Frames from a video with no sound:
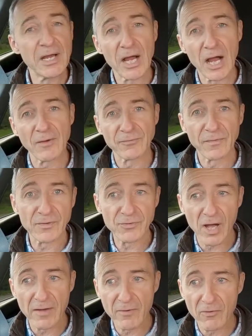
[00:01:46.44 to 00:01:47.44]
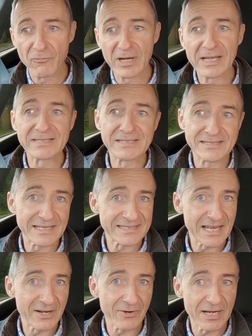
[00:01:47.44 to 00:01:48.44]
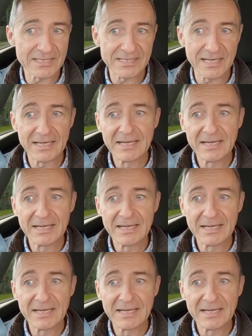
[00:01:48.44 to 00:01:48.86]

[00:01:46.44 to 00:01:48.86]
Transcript: after the driver releases the accelerator